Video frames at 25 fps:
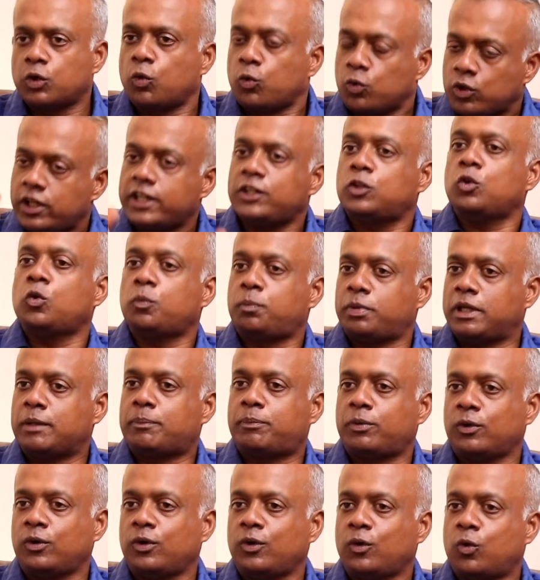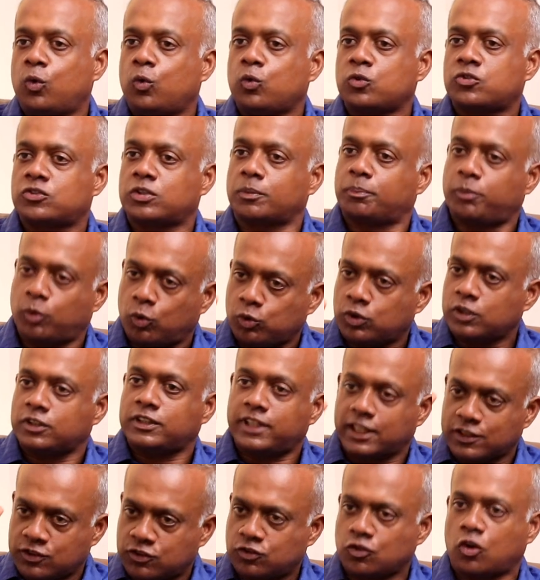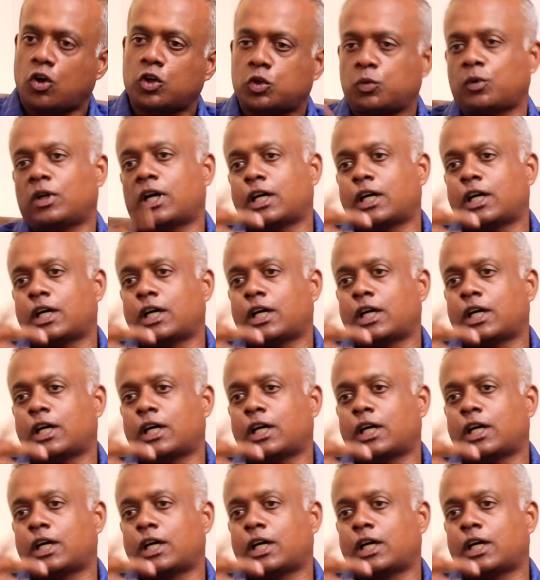the only two people who supported that song